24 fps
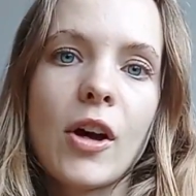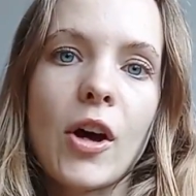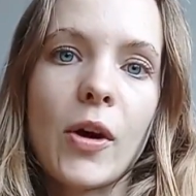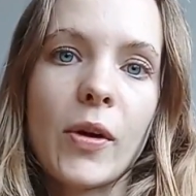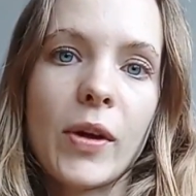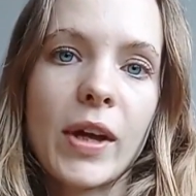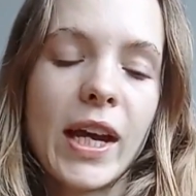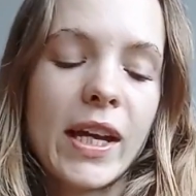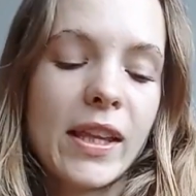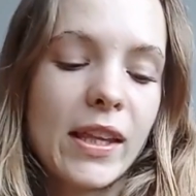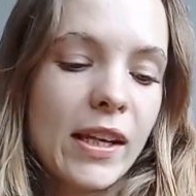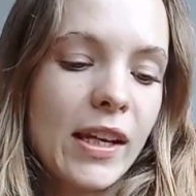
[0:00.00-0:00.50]

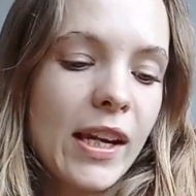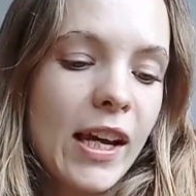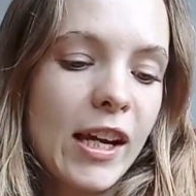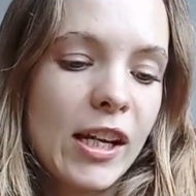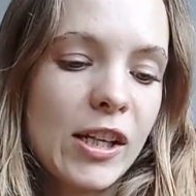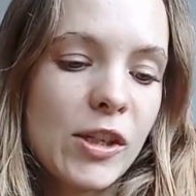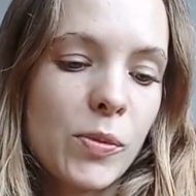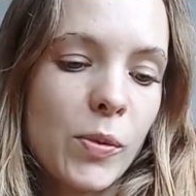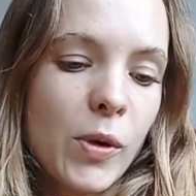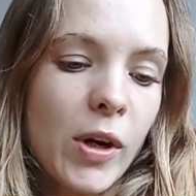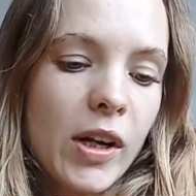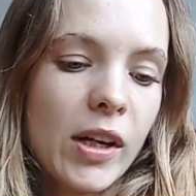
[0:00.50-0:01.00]
Okay, the
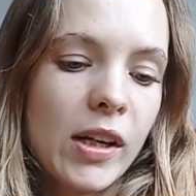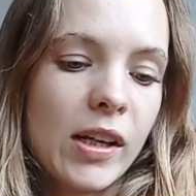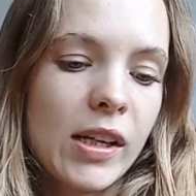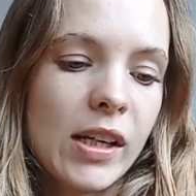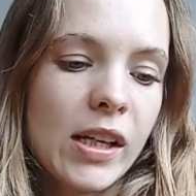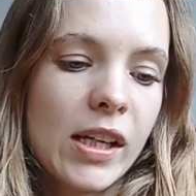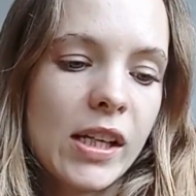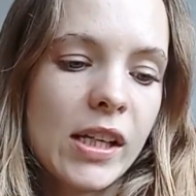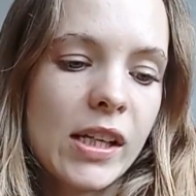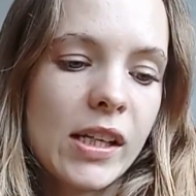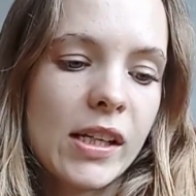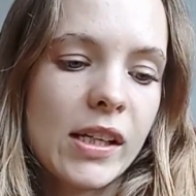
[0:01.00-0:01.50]
next one
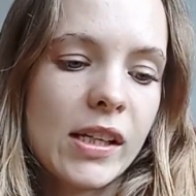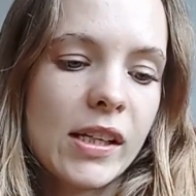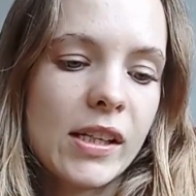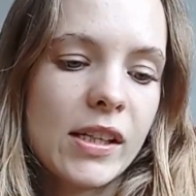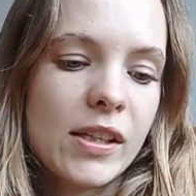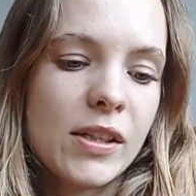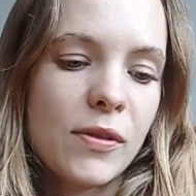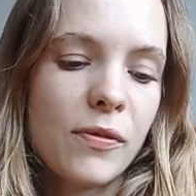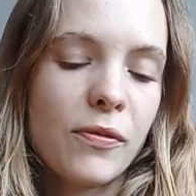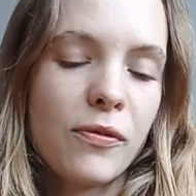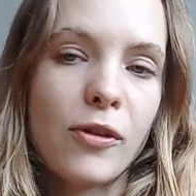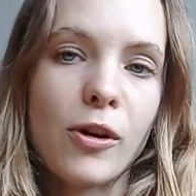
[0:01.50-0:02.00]

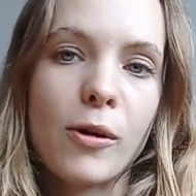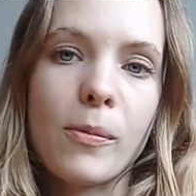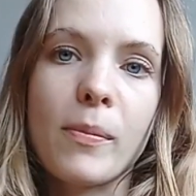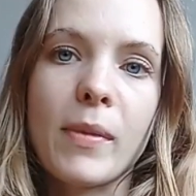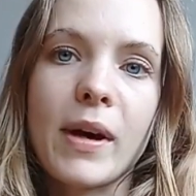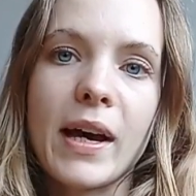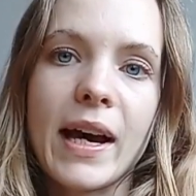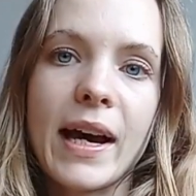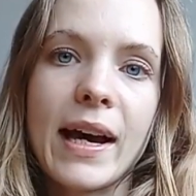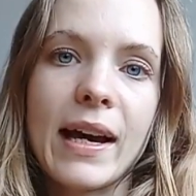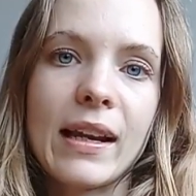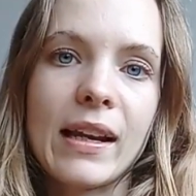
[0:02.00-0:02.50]
is from
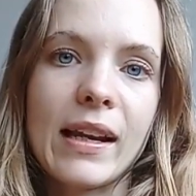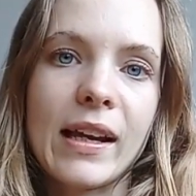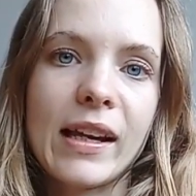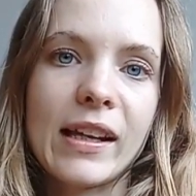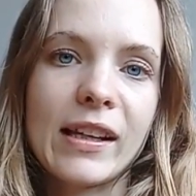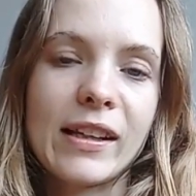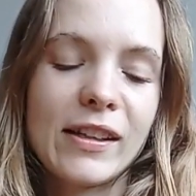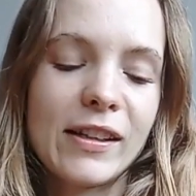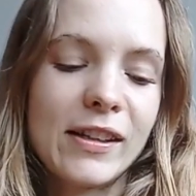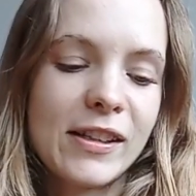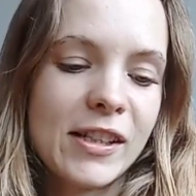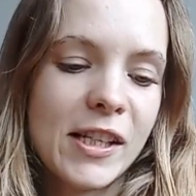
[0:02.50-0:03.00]

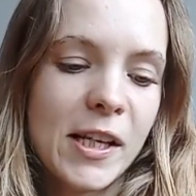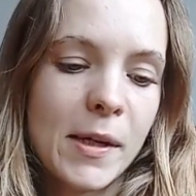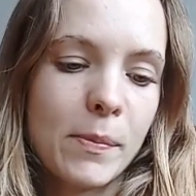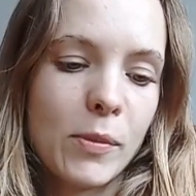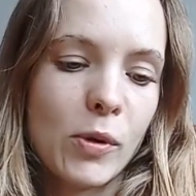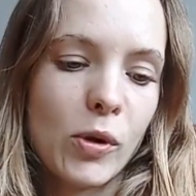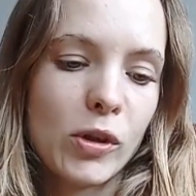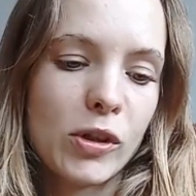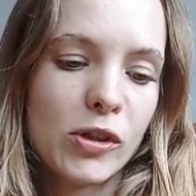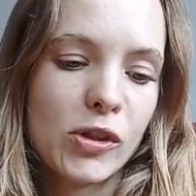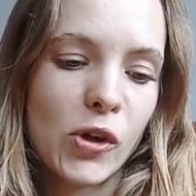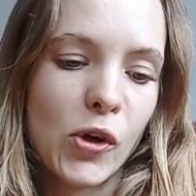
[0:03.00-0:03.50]
Alain de
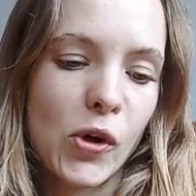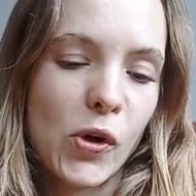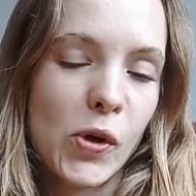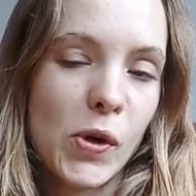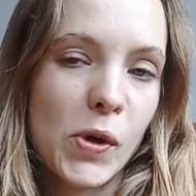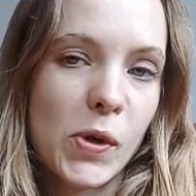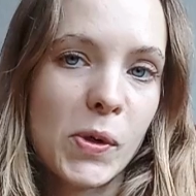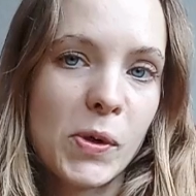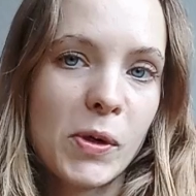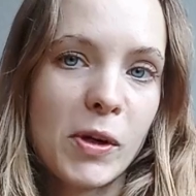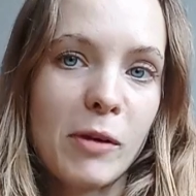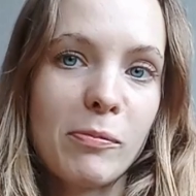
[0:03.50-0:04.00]

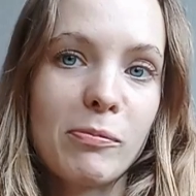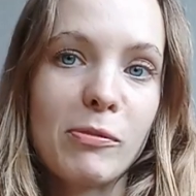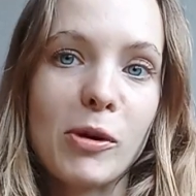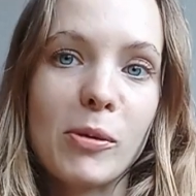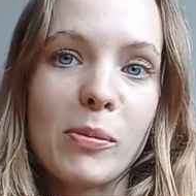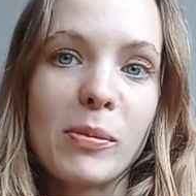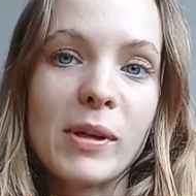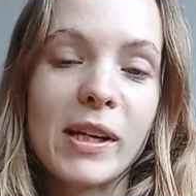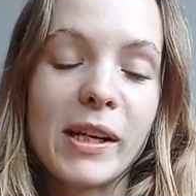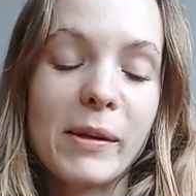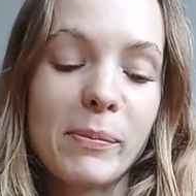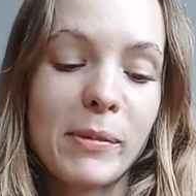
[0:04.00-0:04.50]
Botton.
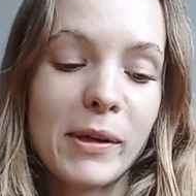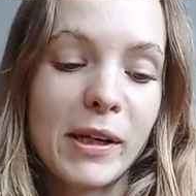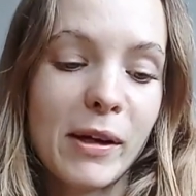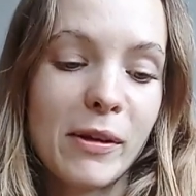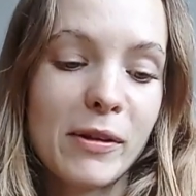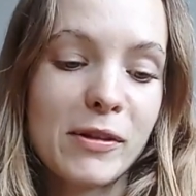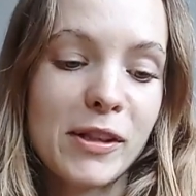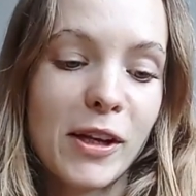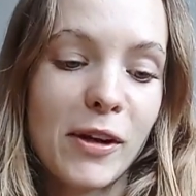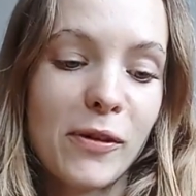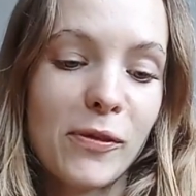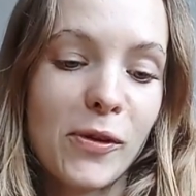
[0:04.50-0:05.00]
Probably
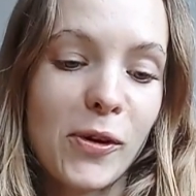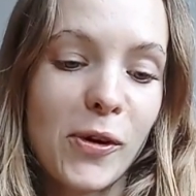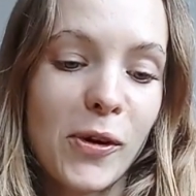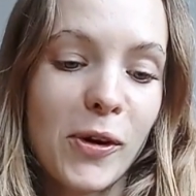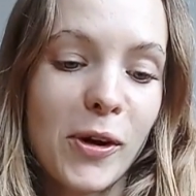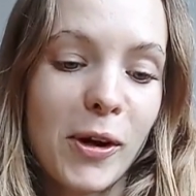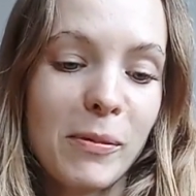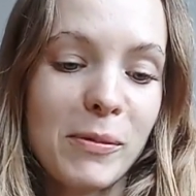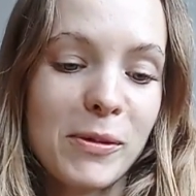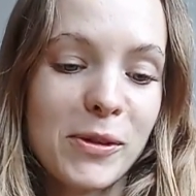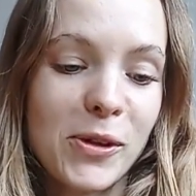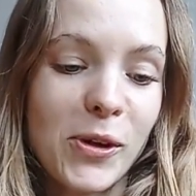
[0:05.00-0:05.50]
pronounced that wrong,
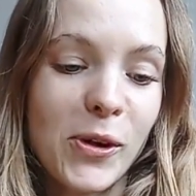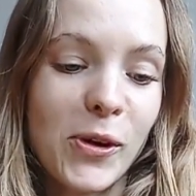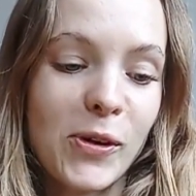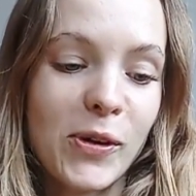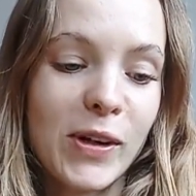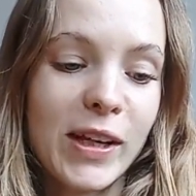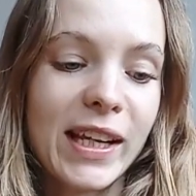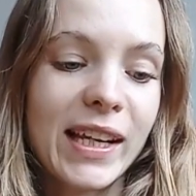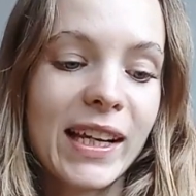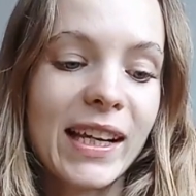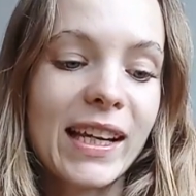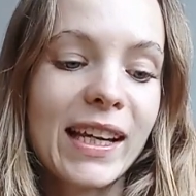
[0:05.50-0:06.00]
I'm
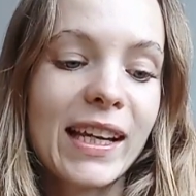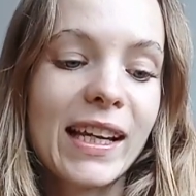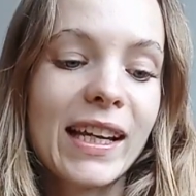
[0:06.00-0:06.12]
sorry.